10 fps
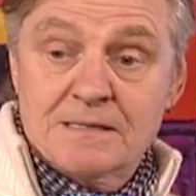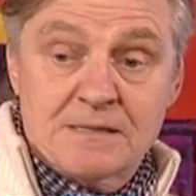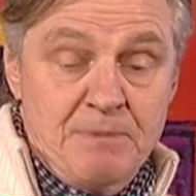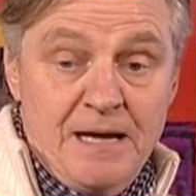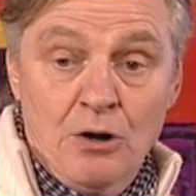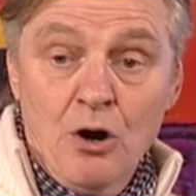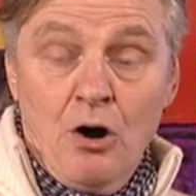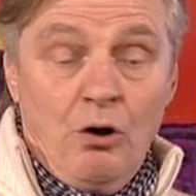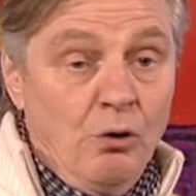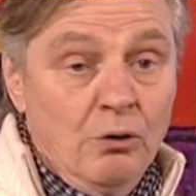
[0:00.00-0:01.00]
has made
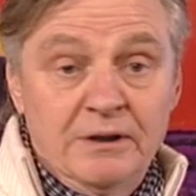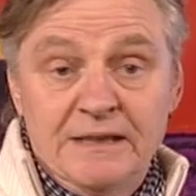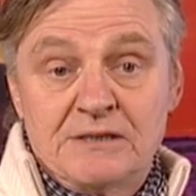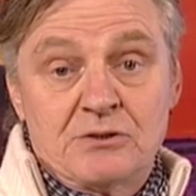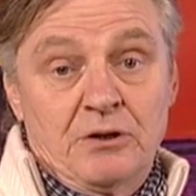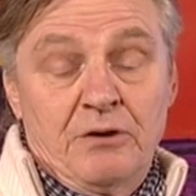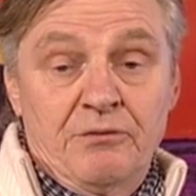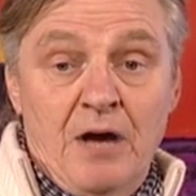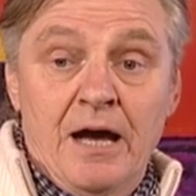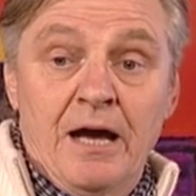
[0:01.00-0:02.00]
all these sort
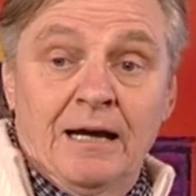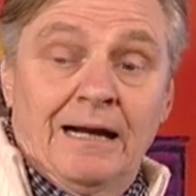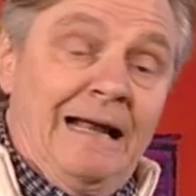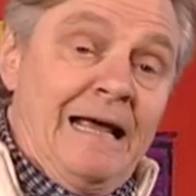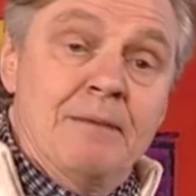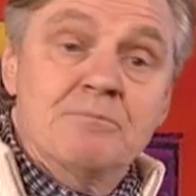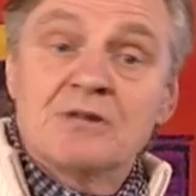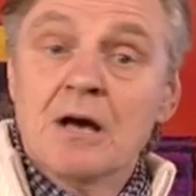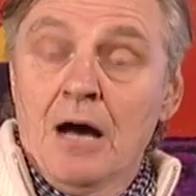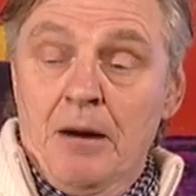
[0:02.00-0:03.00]
of
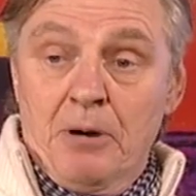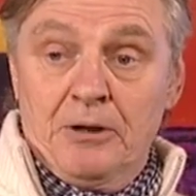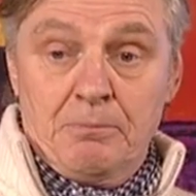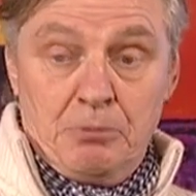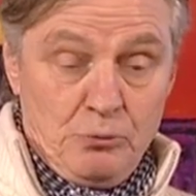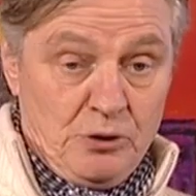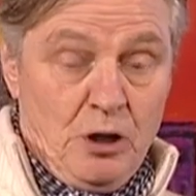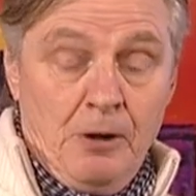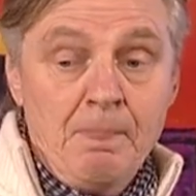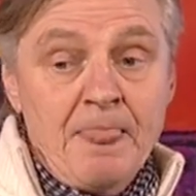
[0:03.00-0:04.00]
claims about the
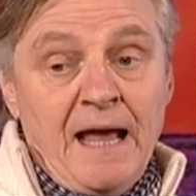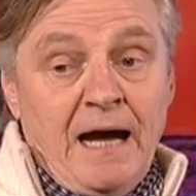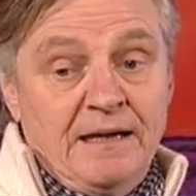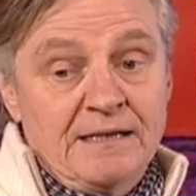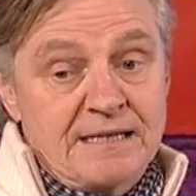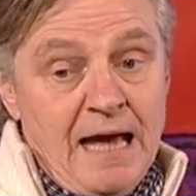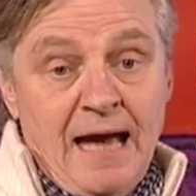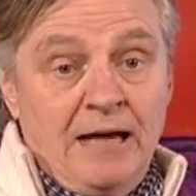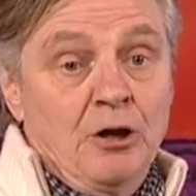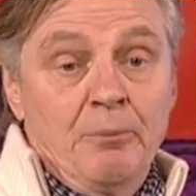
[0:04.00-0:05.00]
protocol and its
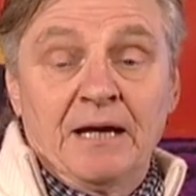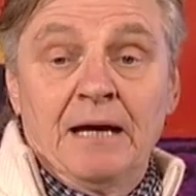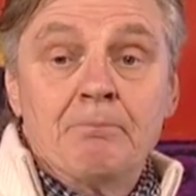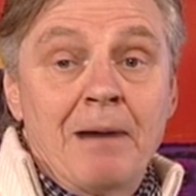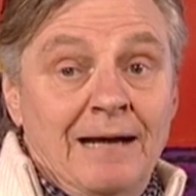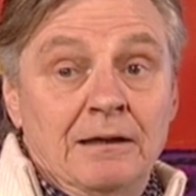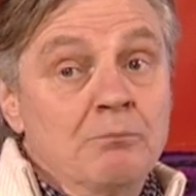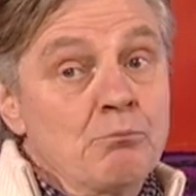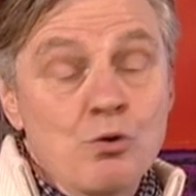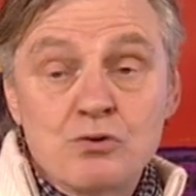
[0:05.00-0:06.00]
economic impact,
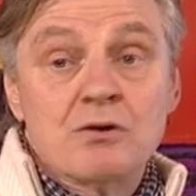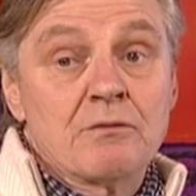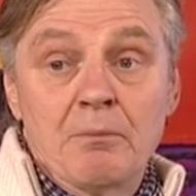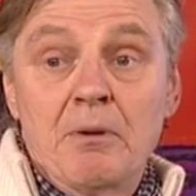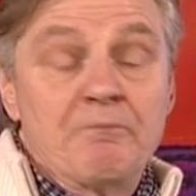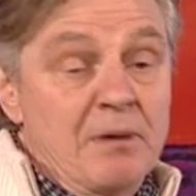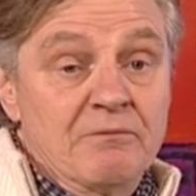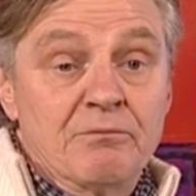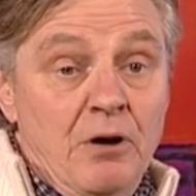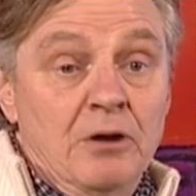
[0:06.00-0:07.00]
and most of them have
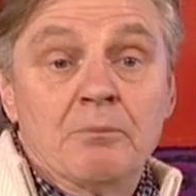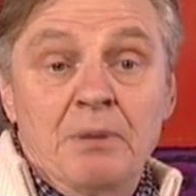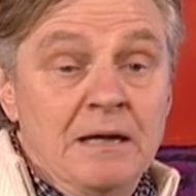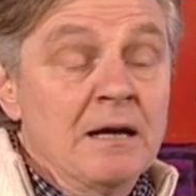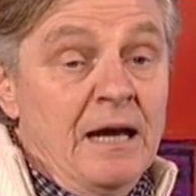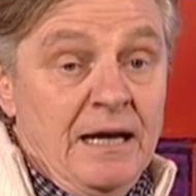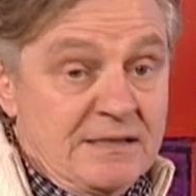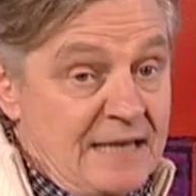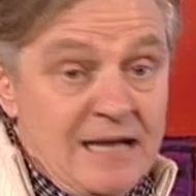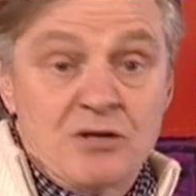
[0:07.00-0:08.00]
been found to be
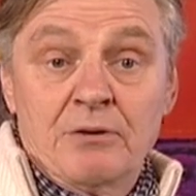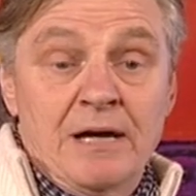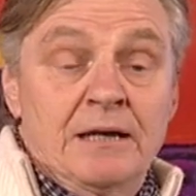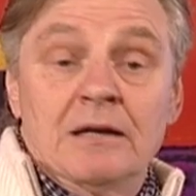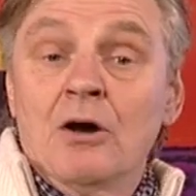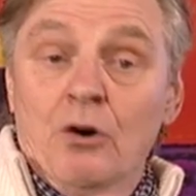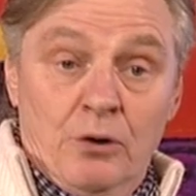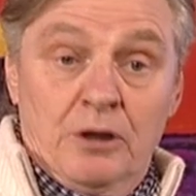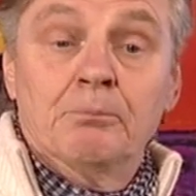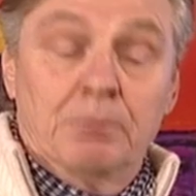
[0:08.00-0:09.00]
exaggerated
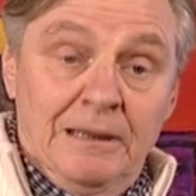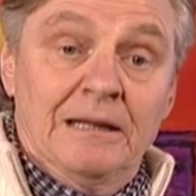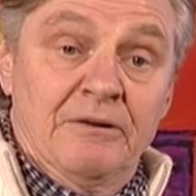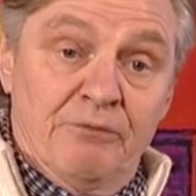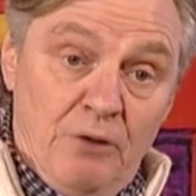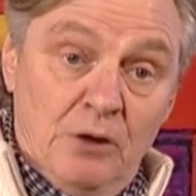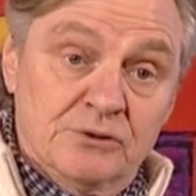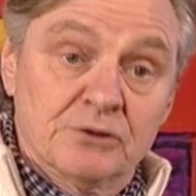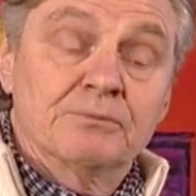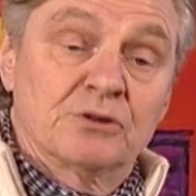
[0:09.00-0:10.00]
or completely
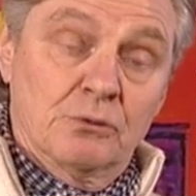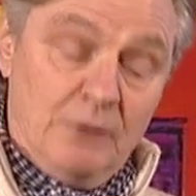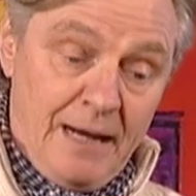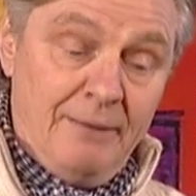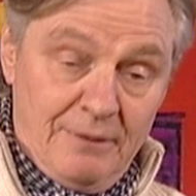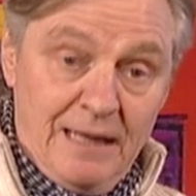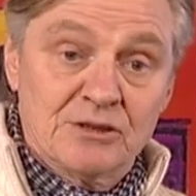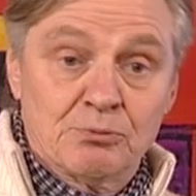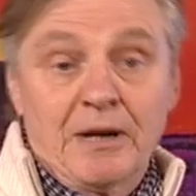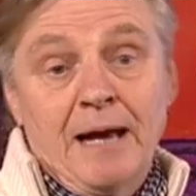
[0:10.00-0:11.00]
false. So
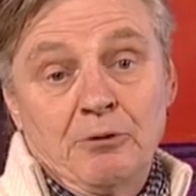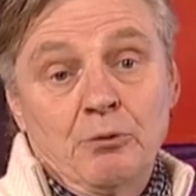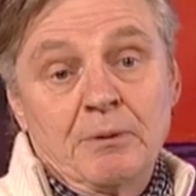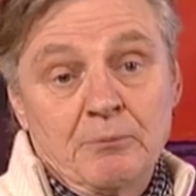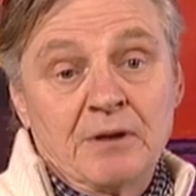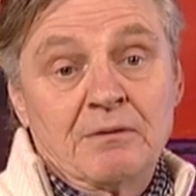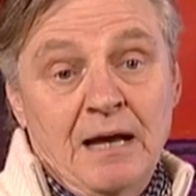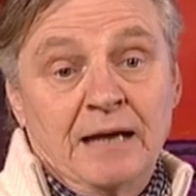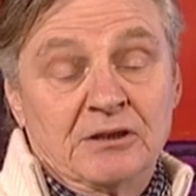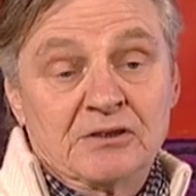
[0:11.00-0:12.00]
that's what I'm going with
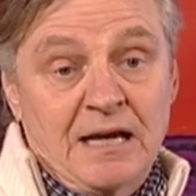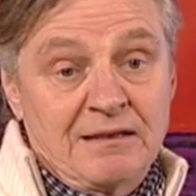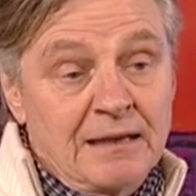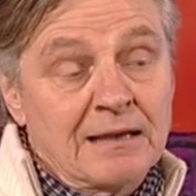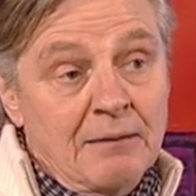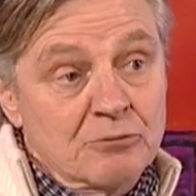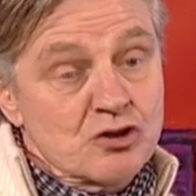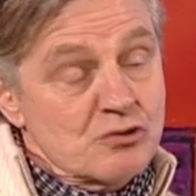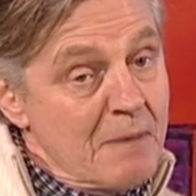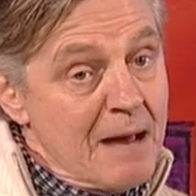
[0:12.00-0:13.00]
that, because I think that
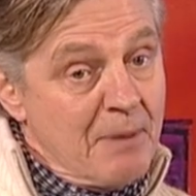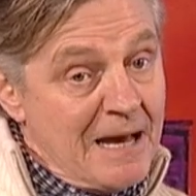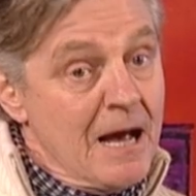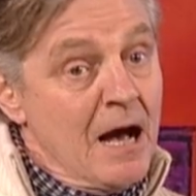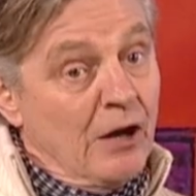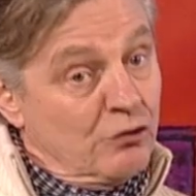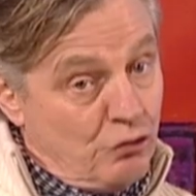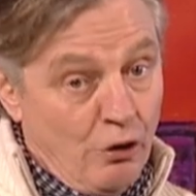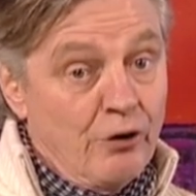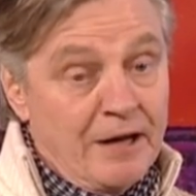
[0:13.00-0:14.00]
just may be a
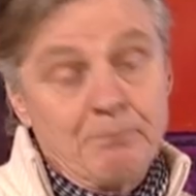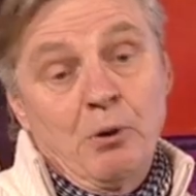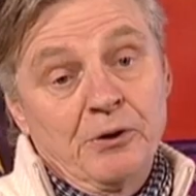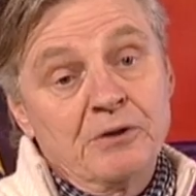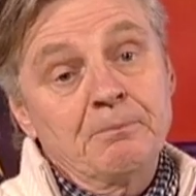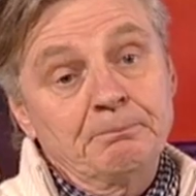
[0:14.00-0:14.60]
turning point.